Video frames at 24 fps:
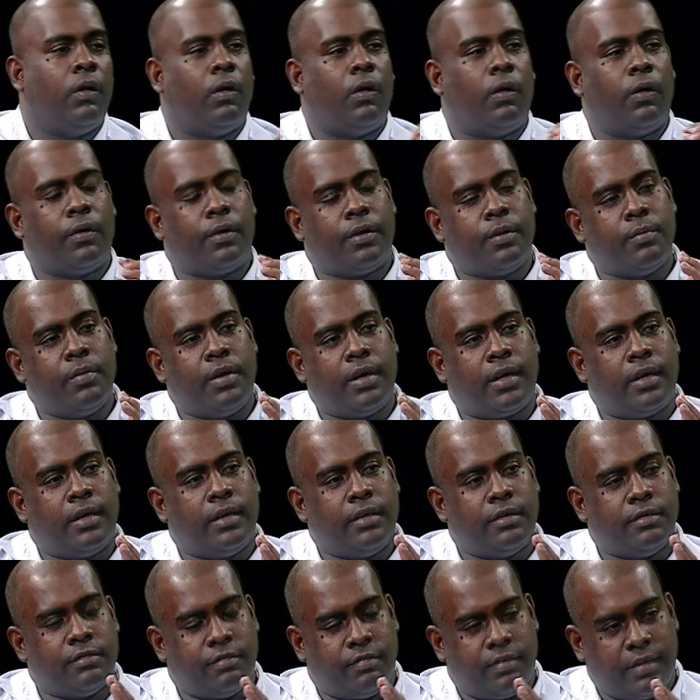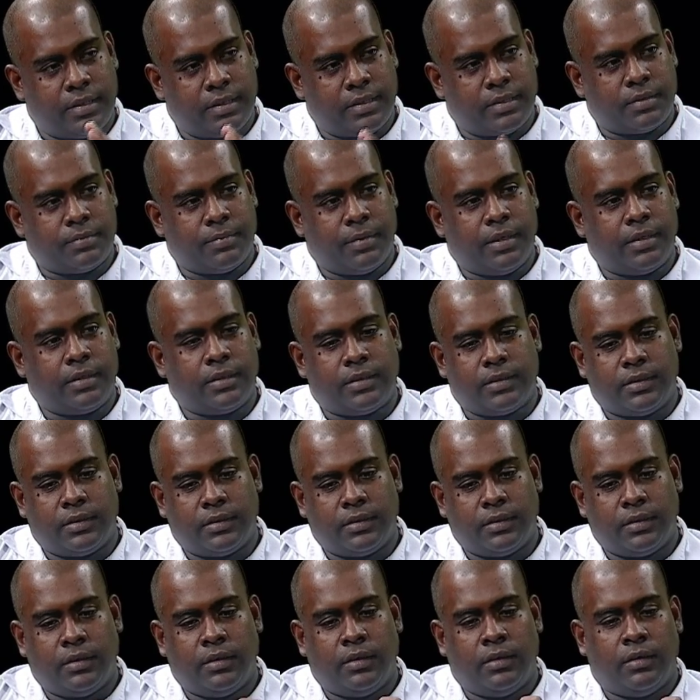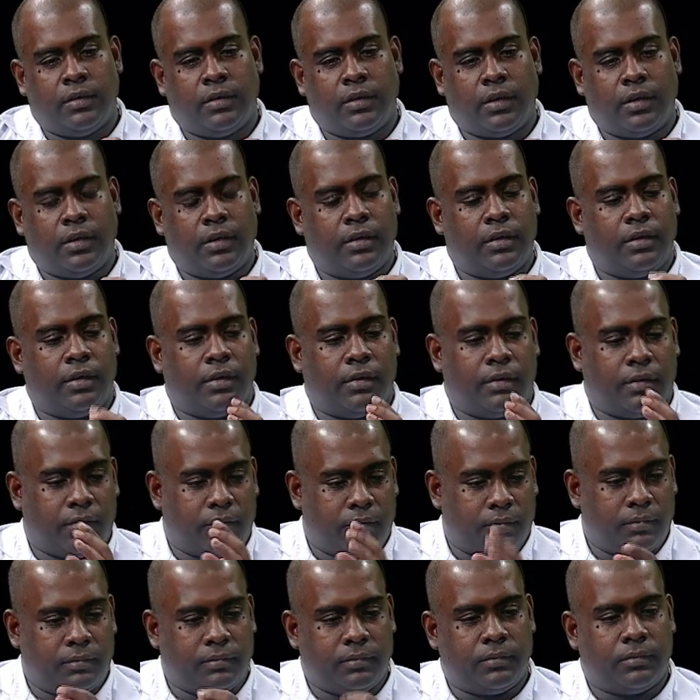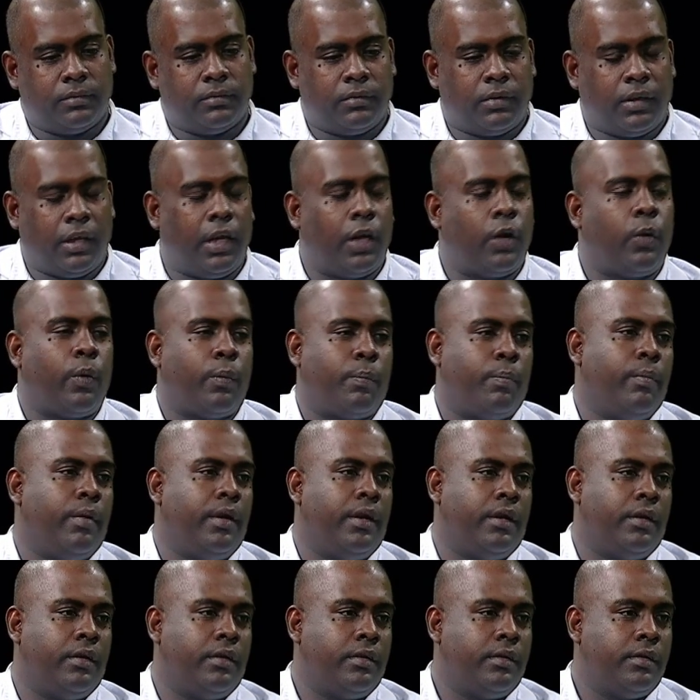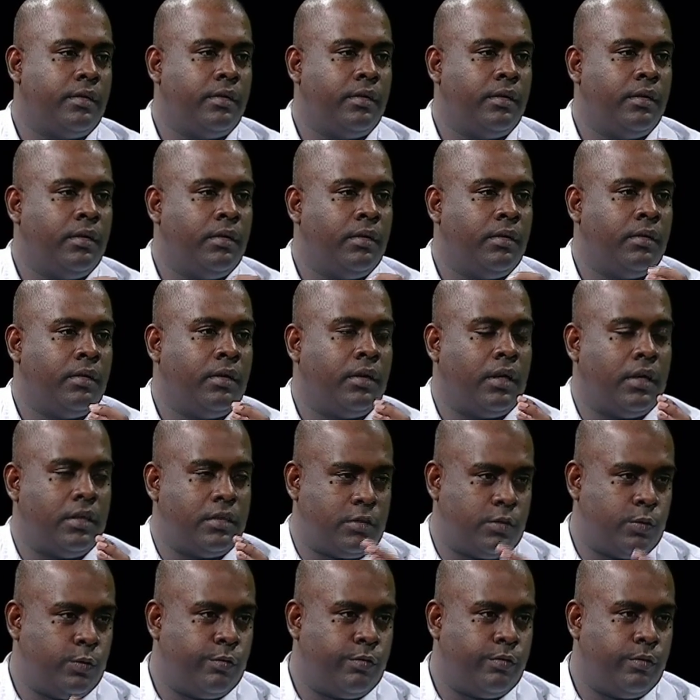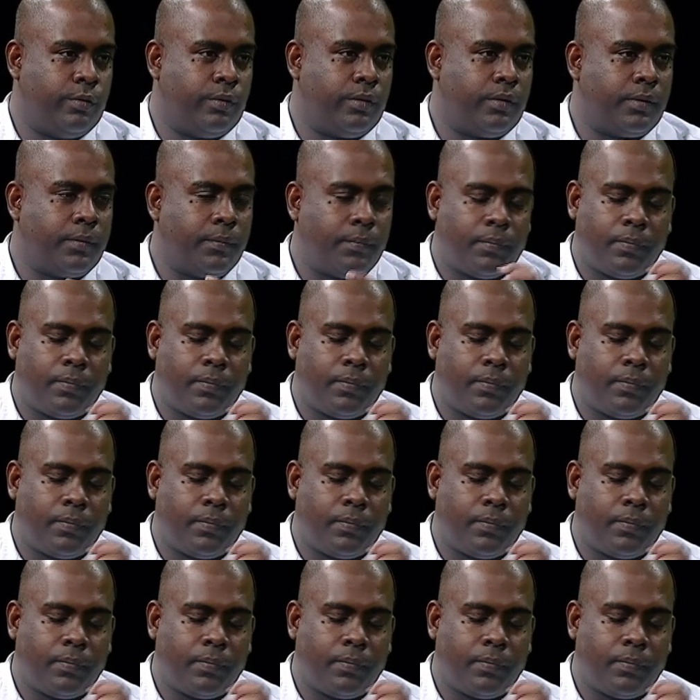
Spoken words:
or to make an investment in their equipment and so forth.